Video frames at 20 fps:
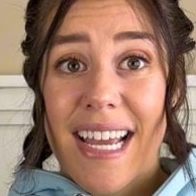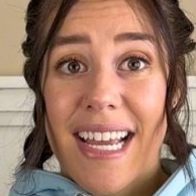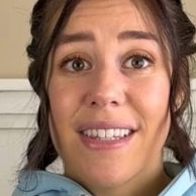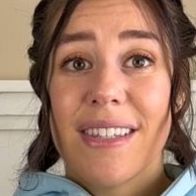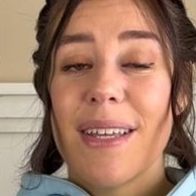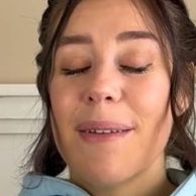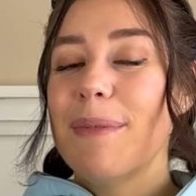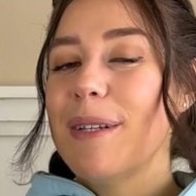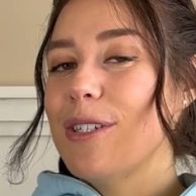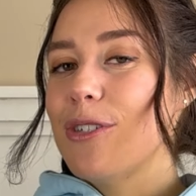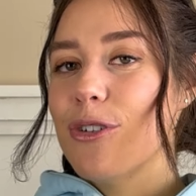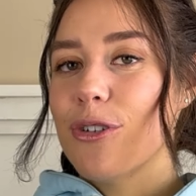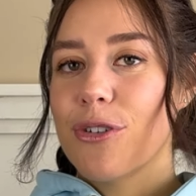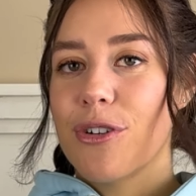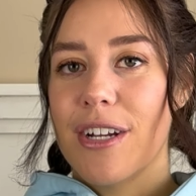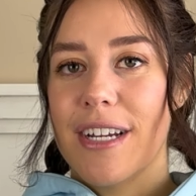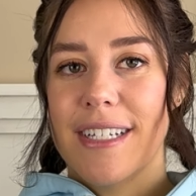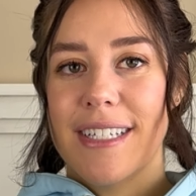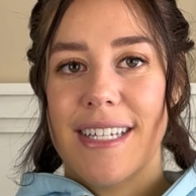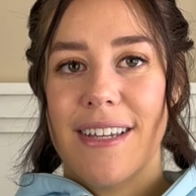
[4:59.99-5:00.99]
Limit your
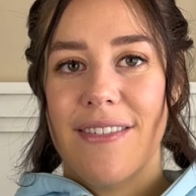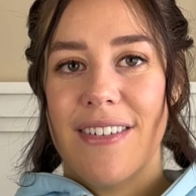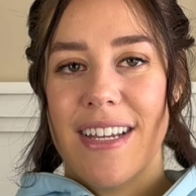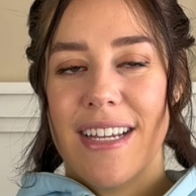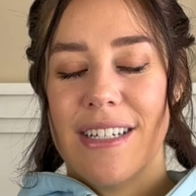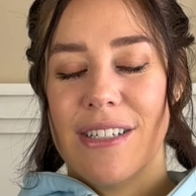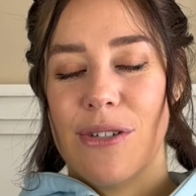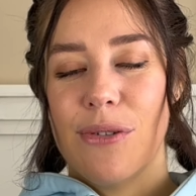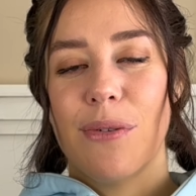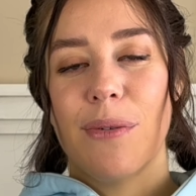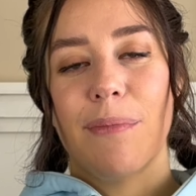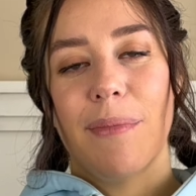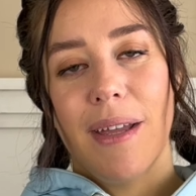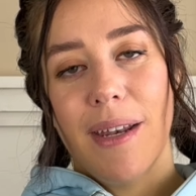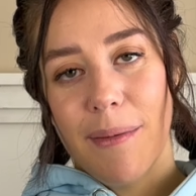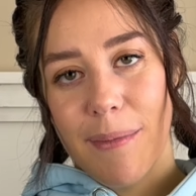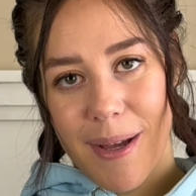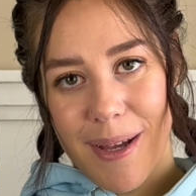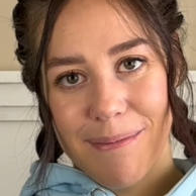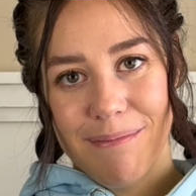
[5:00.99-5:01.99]
creativity to a
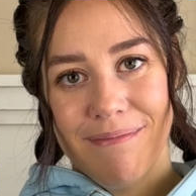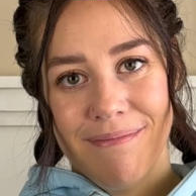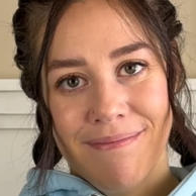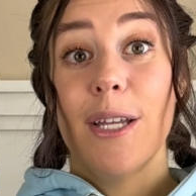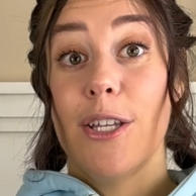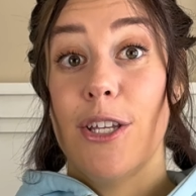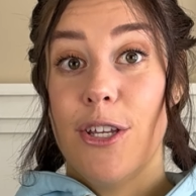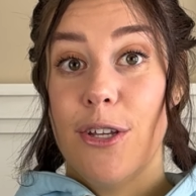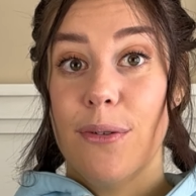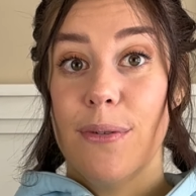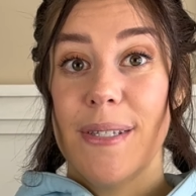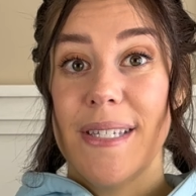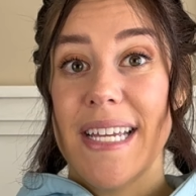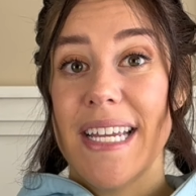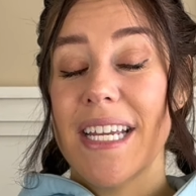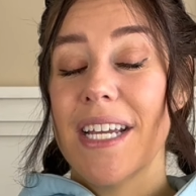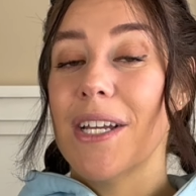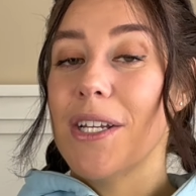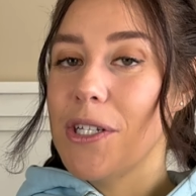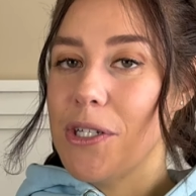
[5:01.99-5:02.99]
minimum.
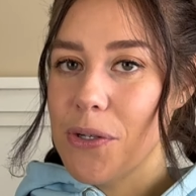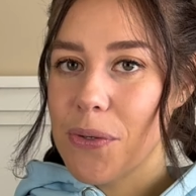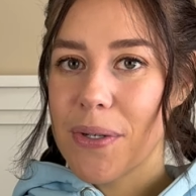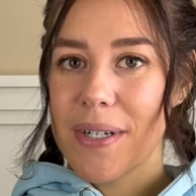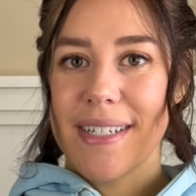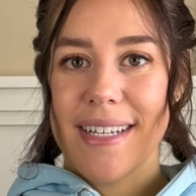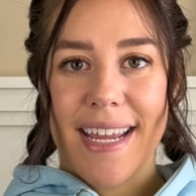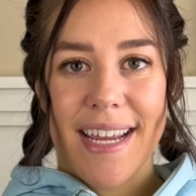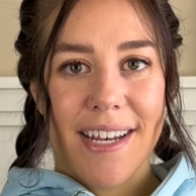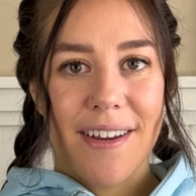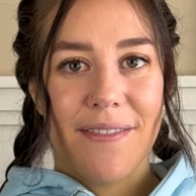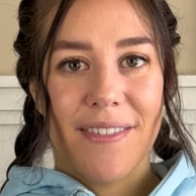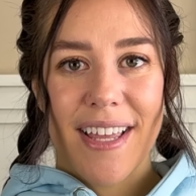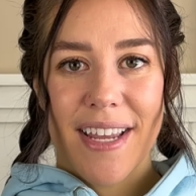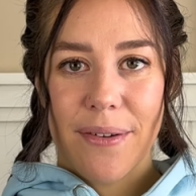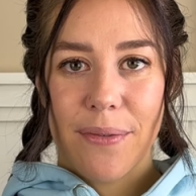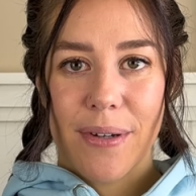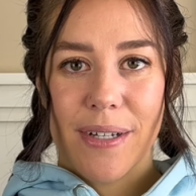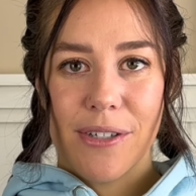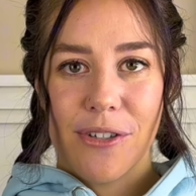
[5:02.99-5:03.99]
Using your native
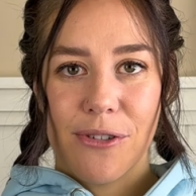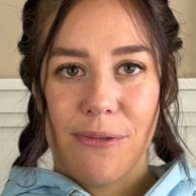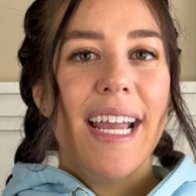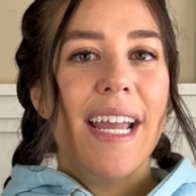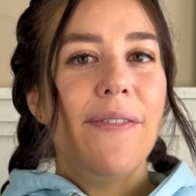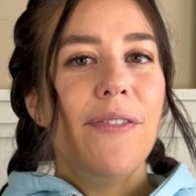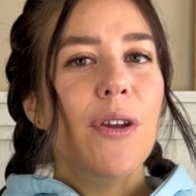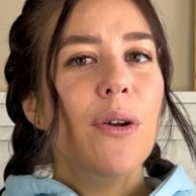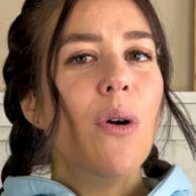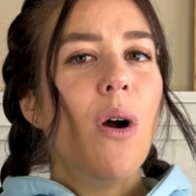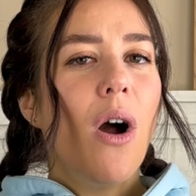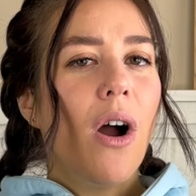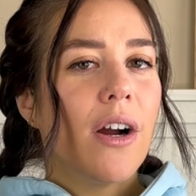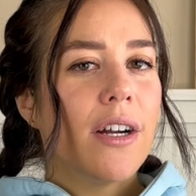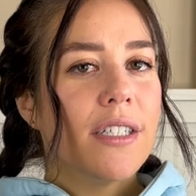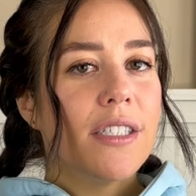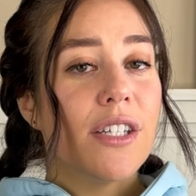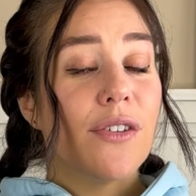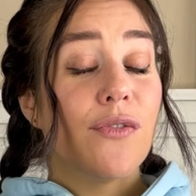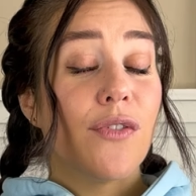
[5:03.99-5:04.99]
language. If you
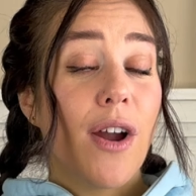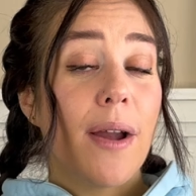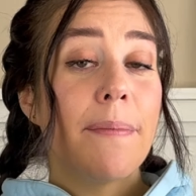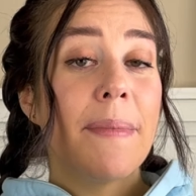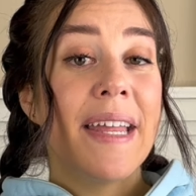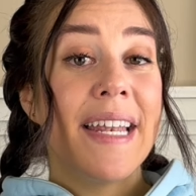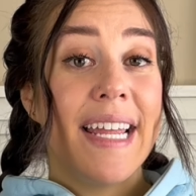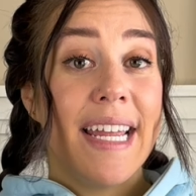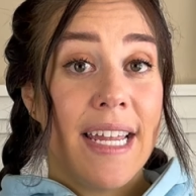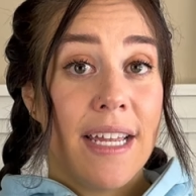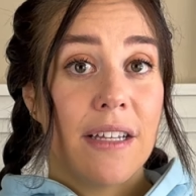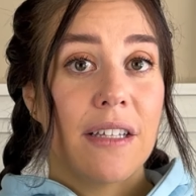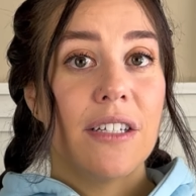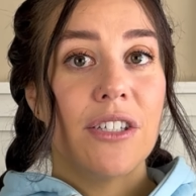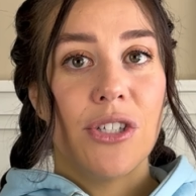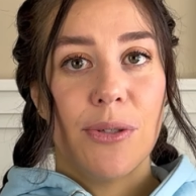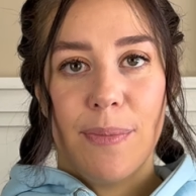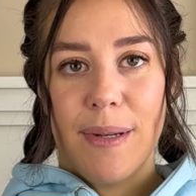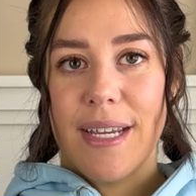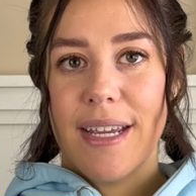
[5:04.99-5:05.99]
aren't from an
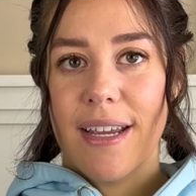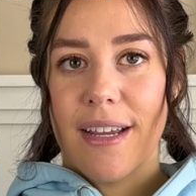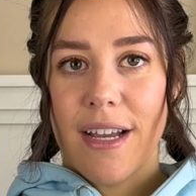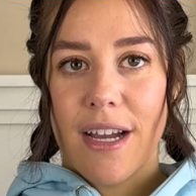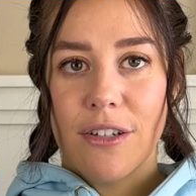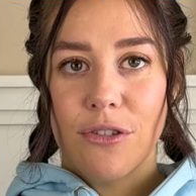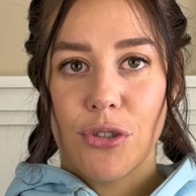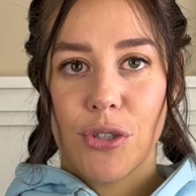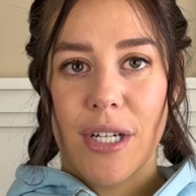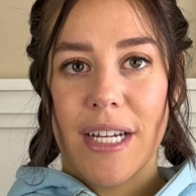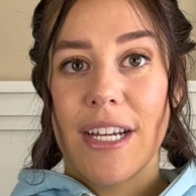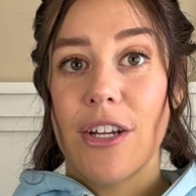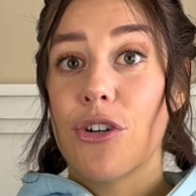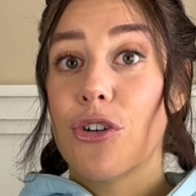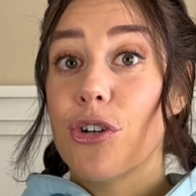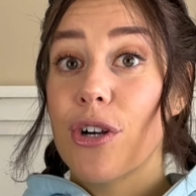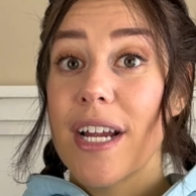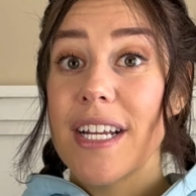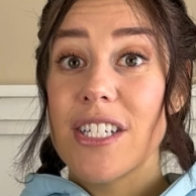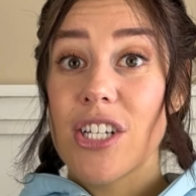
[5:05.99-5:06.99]
English-speaking country,
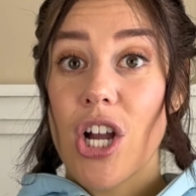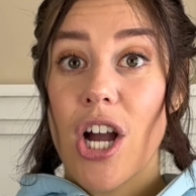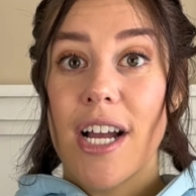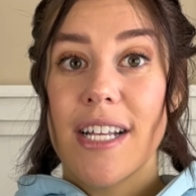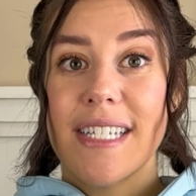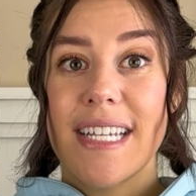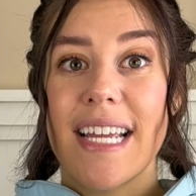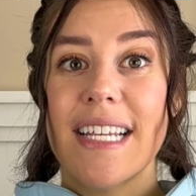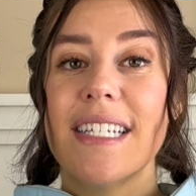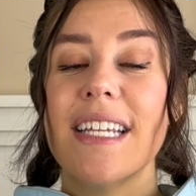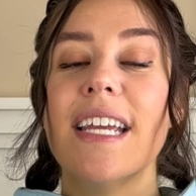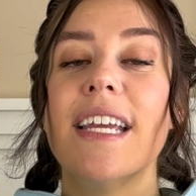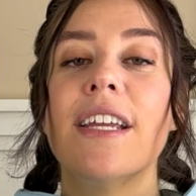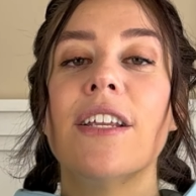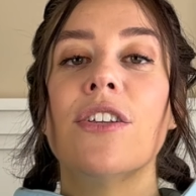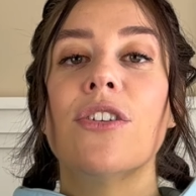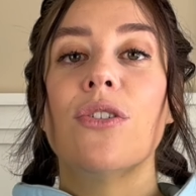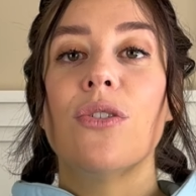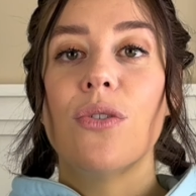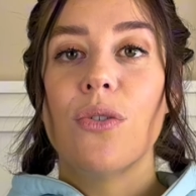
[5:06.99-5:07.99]
create content
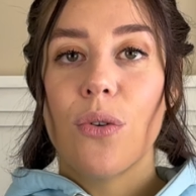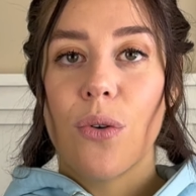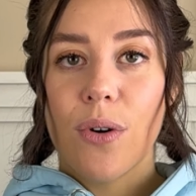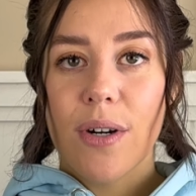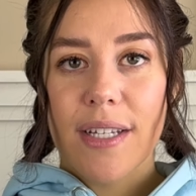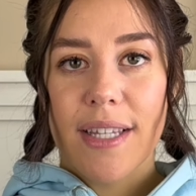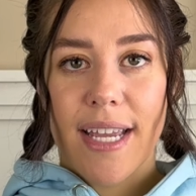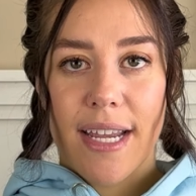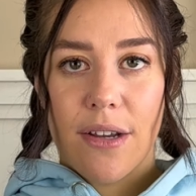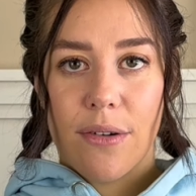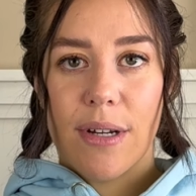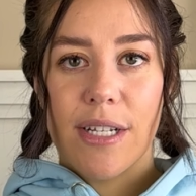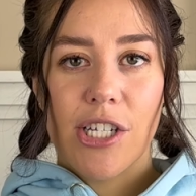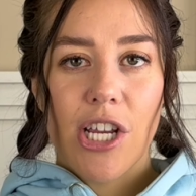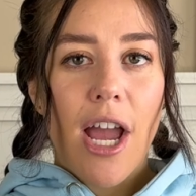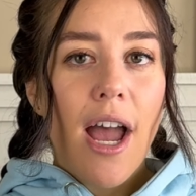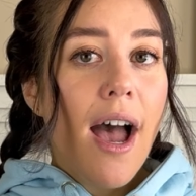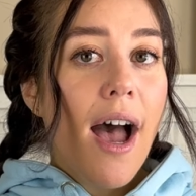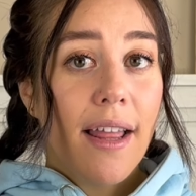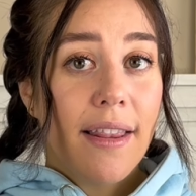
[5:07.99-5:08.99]
in your language
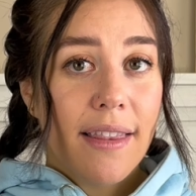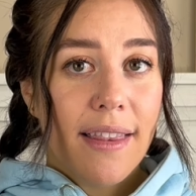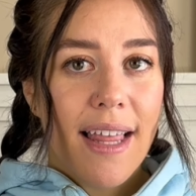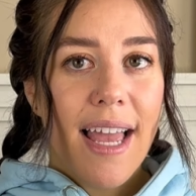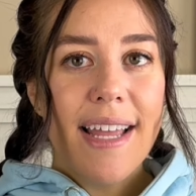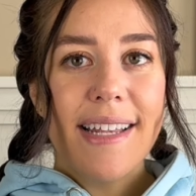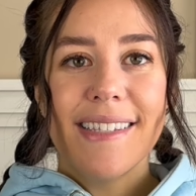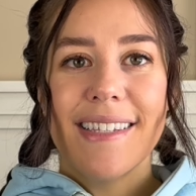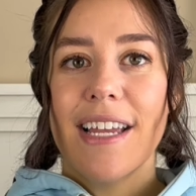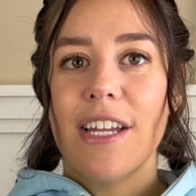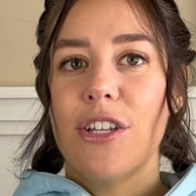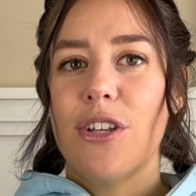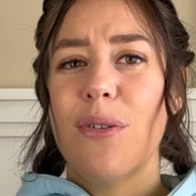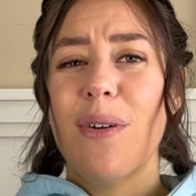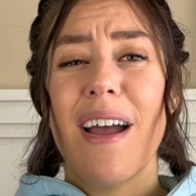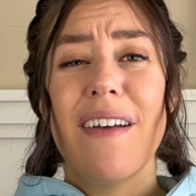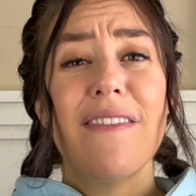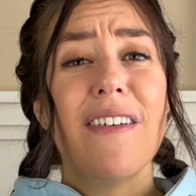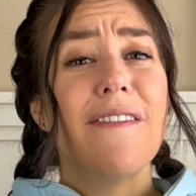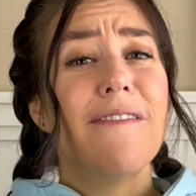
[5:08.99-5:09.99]
unless you
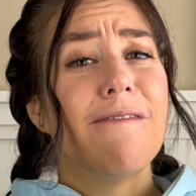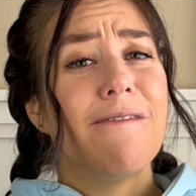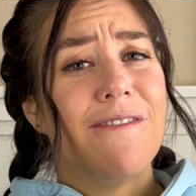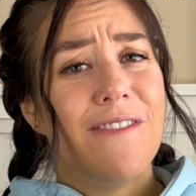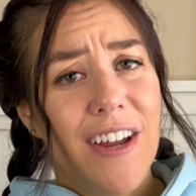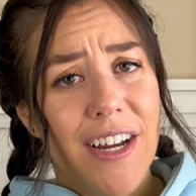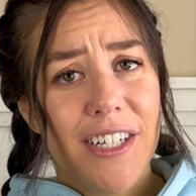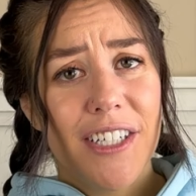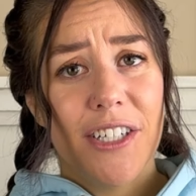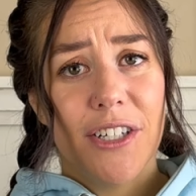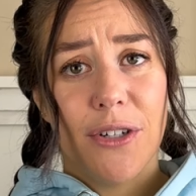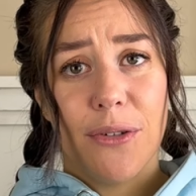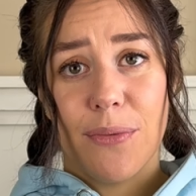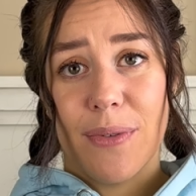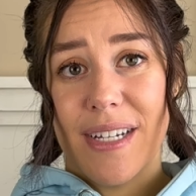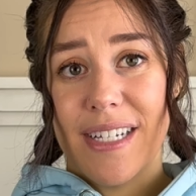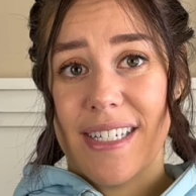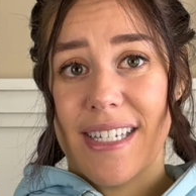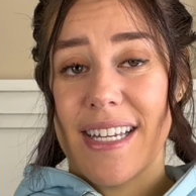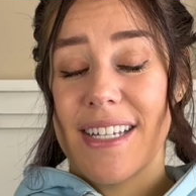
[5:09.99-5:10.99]
have a very good
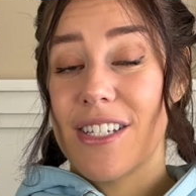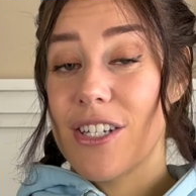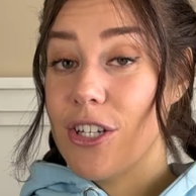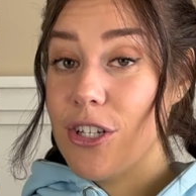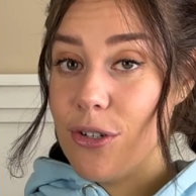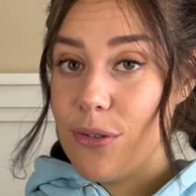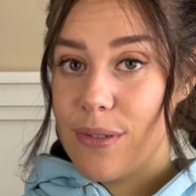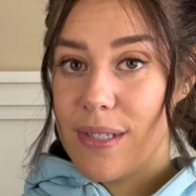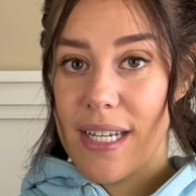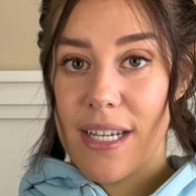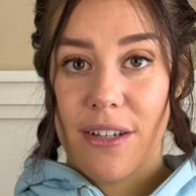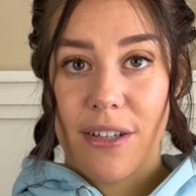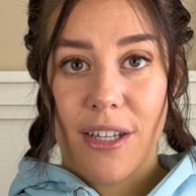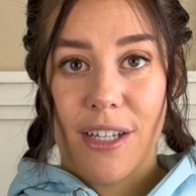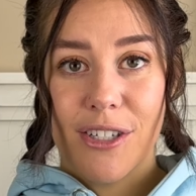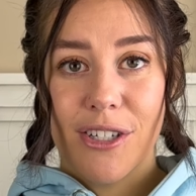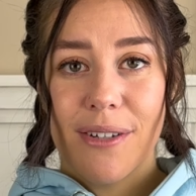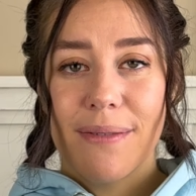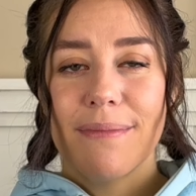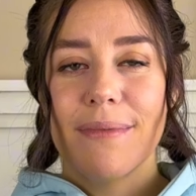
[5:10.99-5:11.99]
reason to use
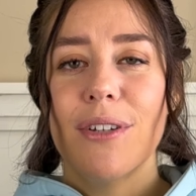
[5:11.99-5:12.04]
English.